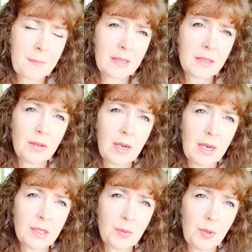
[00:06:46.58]
So
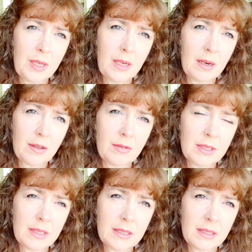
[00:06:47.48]
guys, we are the
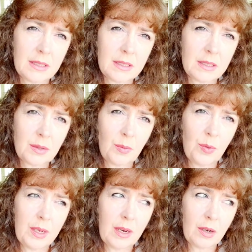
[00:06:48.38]
resistance.
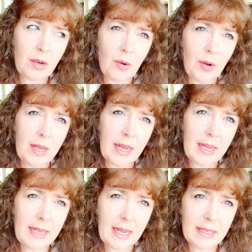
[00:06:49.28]
We are going
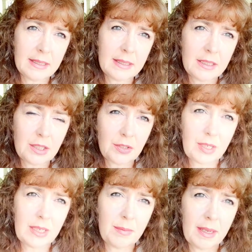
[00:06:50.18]
against the
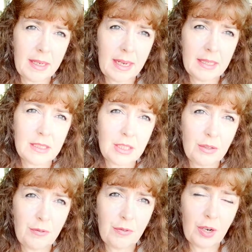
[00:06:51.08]
stream, against the
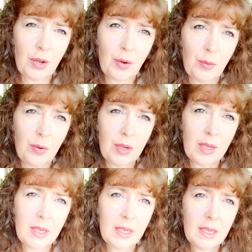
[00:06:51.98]
flow.
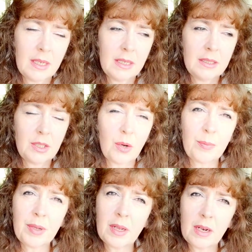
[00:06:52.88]
Don't
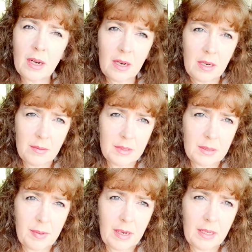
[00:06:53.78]
be alarmed
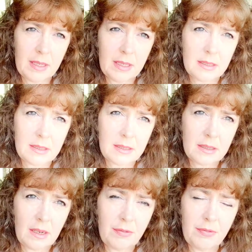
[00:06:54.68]
by this.
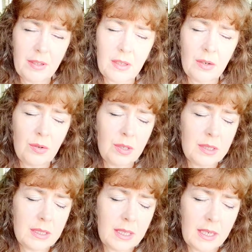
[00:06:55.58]
I feel the Lord
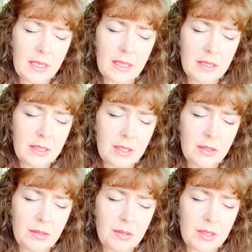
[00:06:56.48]
saying this
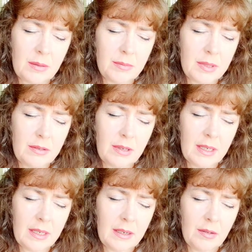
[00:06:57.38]
to somebody right
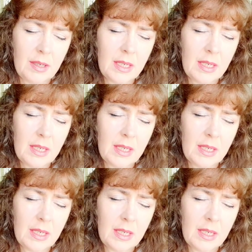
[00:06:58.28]
now.